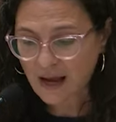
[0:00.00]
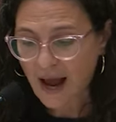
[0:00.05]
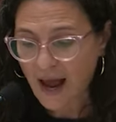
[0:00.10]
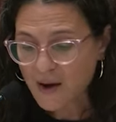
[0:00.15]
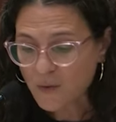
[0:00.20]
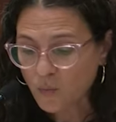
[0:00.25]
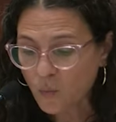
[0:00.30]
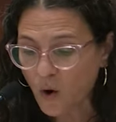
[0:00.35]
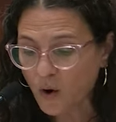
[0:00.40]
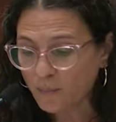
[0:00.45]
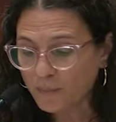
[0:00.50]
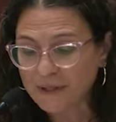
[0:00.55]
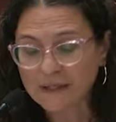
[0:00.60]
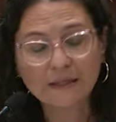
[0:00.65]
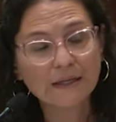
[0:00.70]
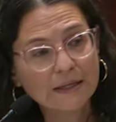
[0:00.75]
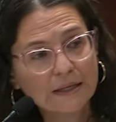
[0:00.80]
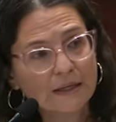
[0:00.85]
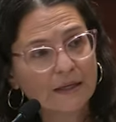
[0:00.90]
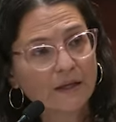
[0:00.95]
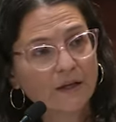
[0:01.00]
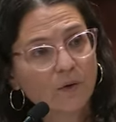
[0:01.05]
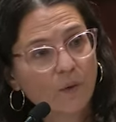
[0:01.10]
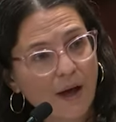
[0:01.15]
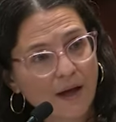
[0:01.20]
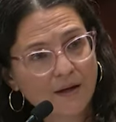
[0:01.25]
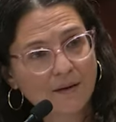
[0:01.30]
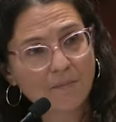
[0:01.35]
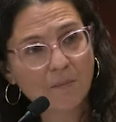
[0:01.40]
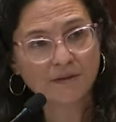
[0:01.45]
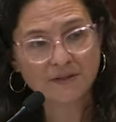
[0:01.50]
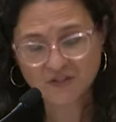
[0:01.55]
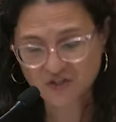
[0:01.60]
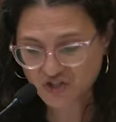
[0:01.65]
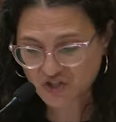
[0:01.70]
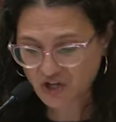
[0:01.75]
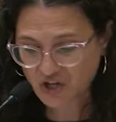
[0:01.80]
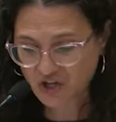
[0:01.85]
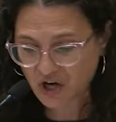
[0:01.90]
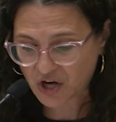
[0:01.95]
I won't be needing you
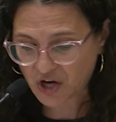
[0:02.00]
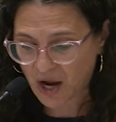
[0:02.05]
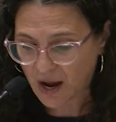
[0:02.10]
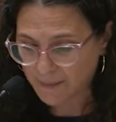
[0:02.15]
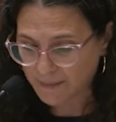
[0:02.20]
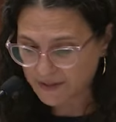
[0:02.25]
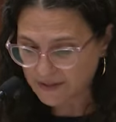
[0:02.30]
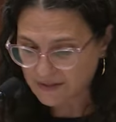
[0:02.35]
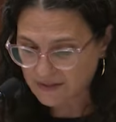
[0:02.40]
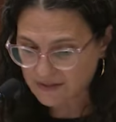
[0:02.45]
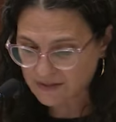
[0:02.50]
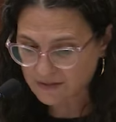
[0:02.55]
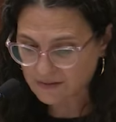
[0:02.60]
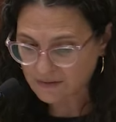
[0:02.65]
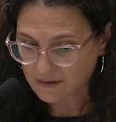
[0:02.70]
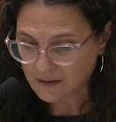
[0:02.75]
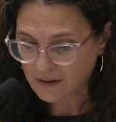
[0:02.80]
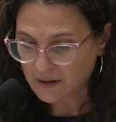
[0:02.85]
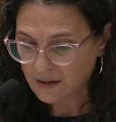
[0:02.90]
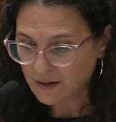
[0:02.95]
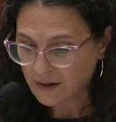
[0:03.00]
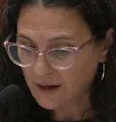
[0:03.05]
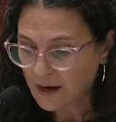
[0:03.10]
anymore this Shabbos.